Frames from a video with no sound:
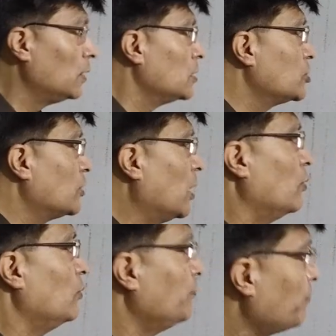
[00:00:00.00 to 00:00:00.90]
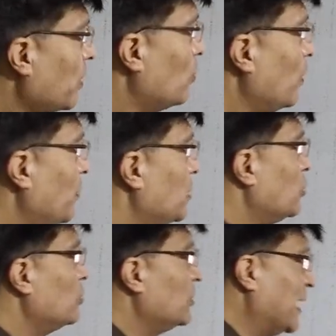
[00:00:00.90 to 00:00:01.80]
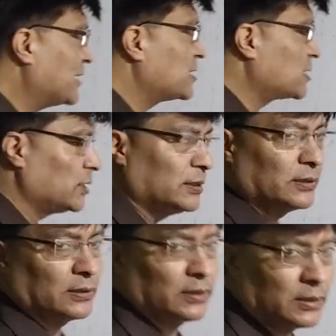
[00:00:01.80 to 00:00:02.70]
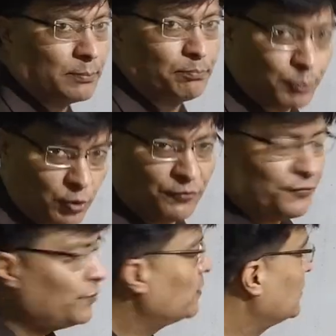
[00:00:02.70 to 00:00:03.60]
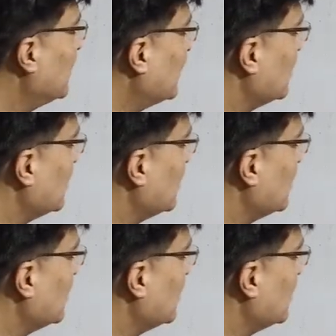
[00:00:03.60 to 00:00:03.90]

So now we will do next proof, that